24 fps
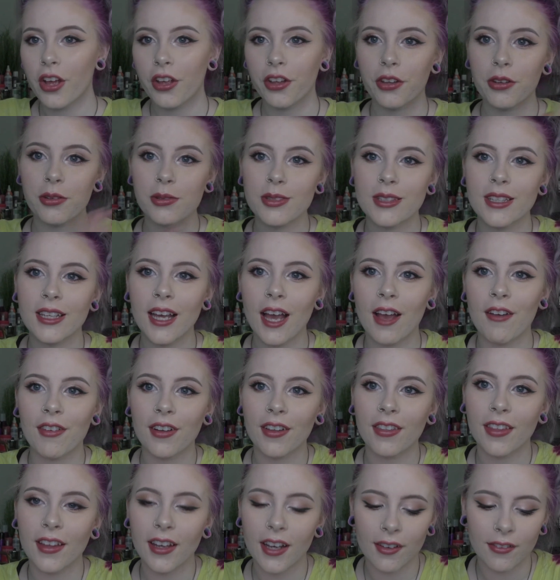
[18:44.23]
using
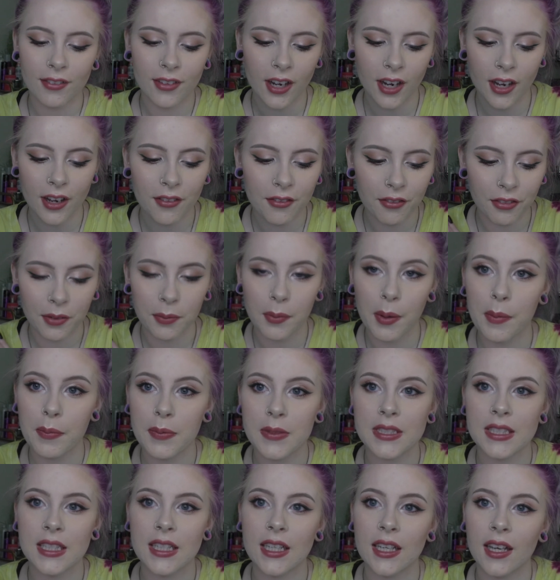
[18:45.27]
everything I've gotten from
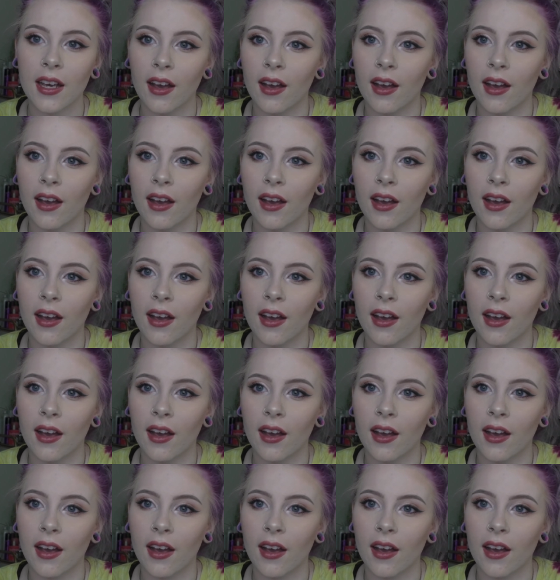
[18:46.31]
Ipsy.